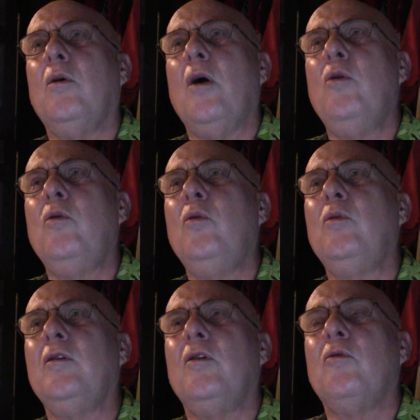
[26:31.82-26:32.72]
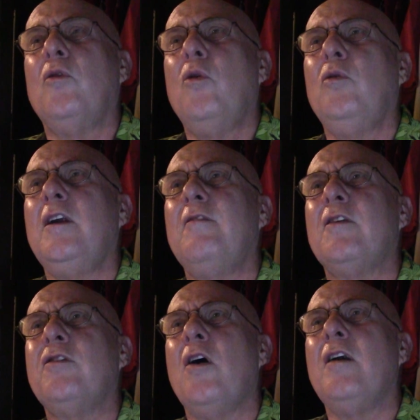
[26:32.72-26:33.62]
who
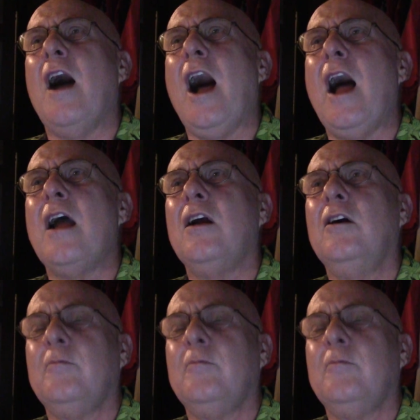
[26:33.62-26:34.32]
liveth on high,